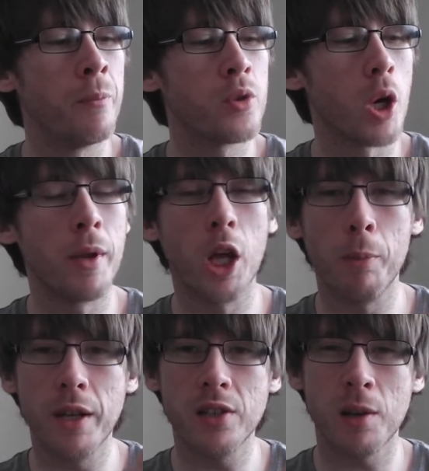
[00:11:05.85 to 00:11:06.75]
So I'm a
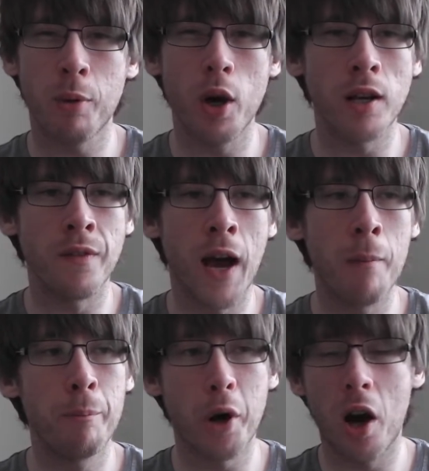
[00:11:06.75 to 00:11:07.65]
little bit disappointed in
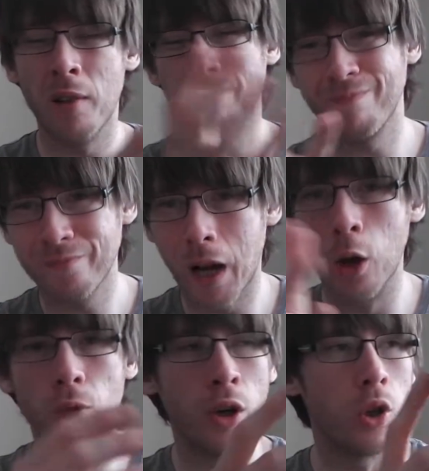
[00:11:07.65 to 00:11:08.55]
that, but
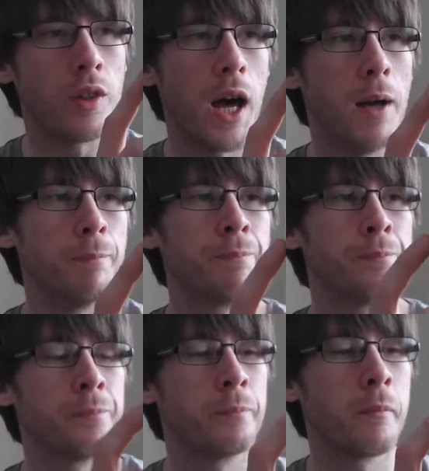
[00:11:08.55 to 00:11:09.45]
I'll overlook that
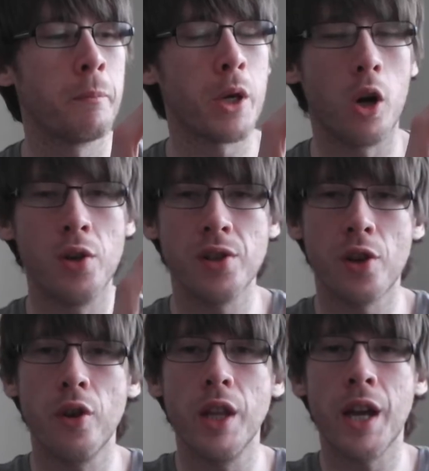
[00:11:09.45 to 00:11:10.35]
because it's
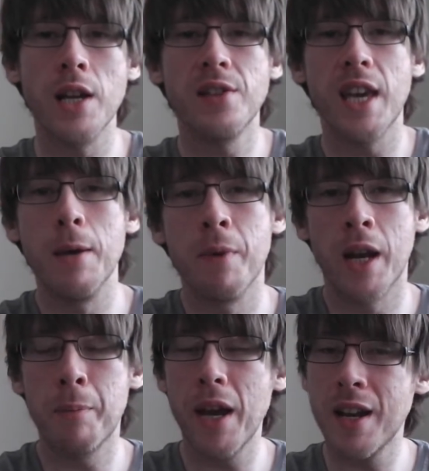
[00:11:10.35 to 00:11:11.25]
a really nice game,
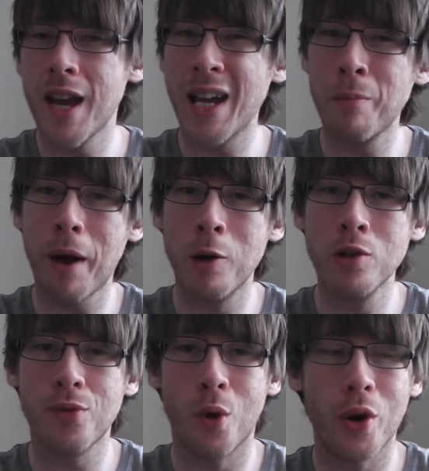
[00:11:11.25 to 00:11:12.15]
and I paid
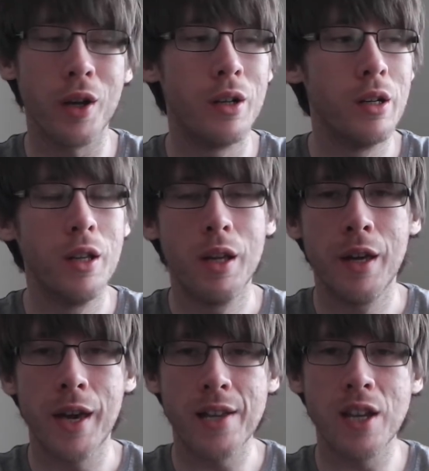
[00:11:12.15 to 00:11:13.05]
£9 for it.
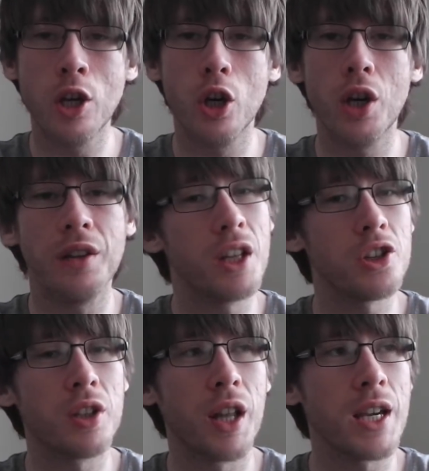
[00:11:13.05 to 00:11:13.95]
It's in good
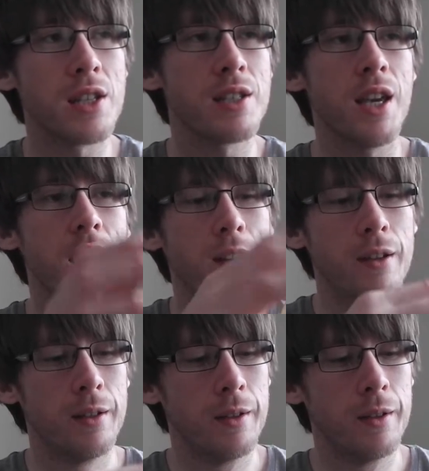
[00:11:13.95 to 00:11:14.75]
condition, like I say.